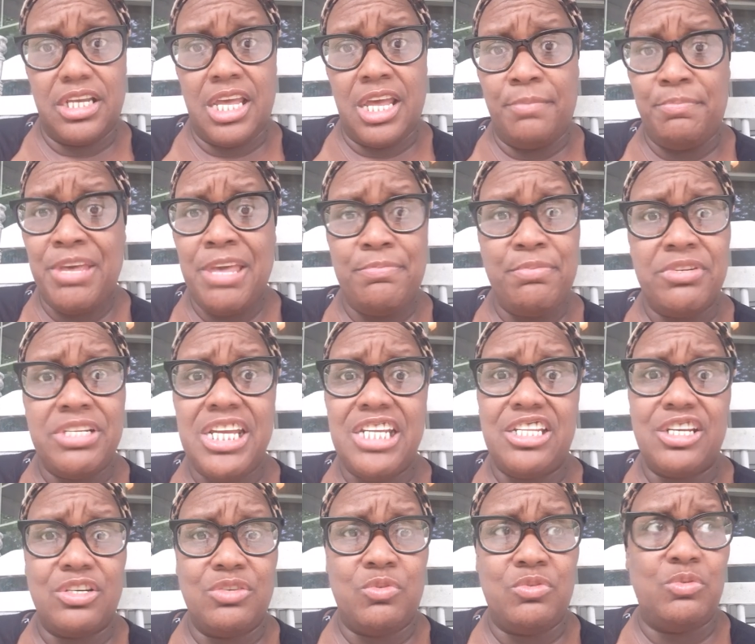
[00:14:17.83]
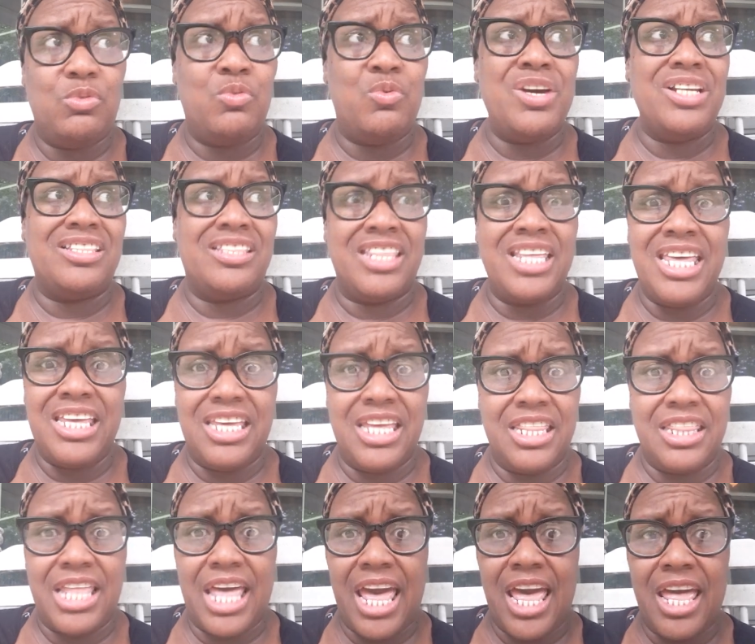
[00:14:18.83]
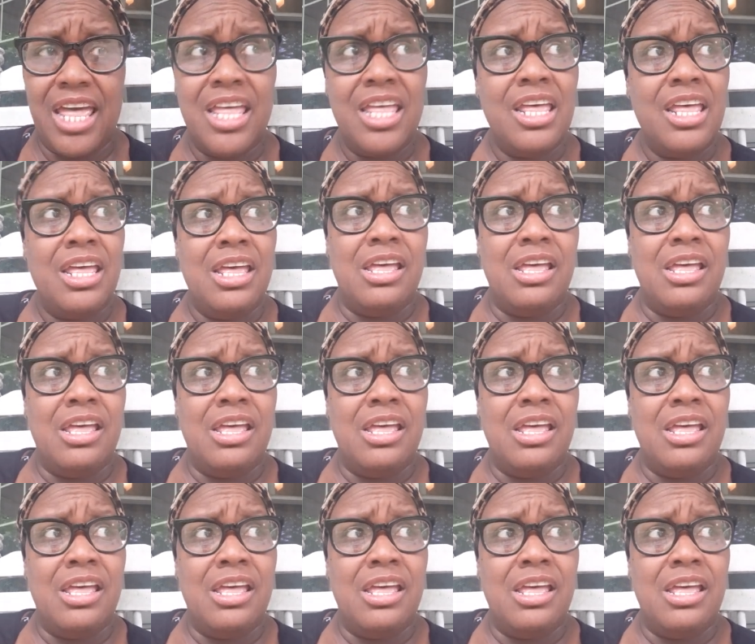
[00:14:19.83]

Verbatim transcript: And people need to quit thinking that